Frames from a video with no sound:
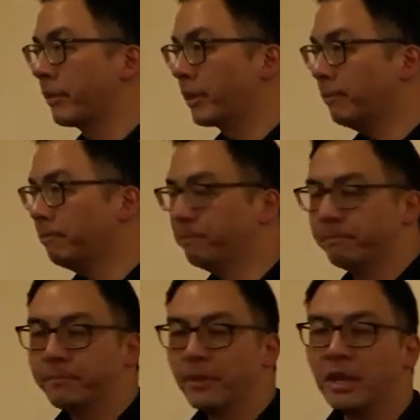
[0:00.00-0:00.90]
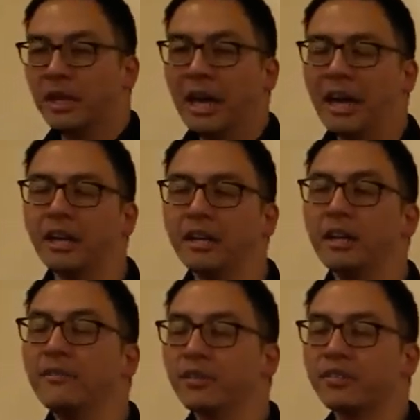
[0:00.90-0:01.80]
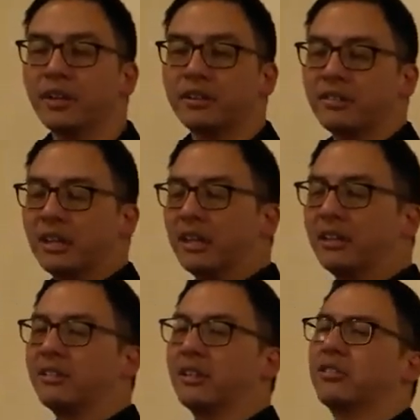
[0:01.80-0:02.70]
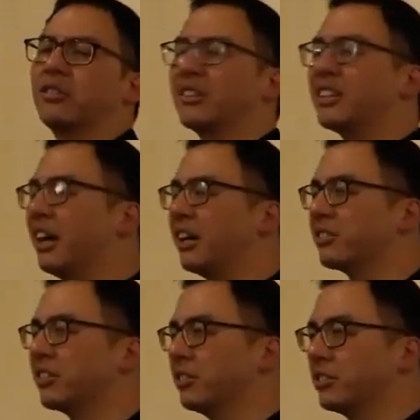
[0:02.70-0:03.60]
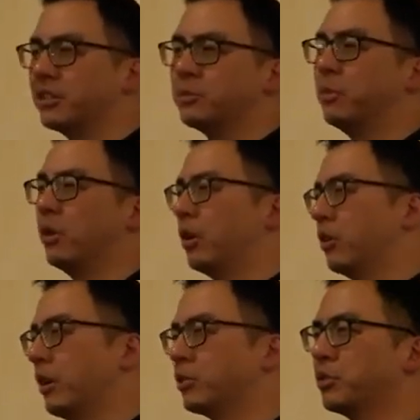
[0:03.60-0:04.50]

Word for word: Yep. And the lymphocytes is the sort of blood cells that's more around.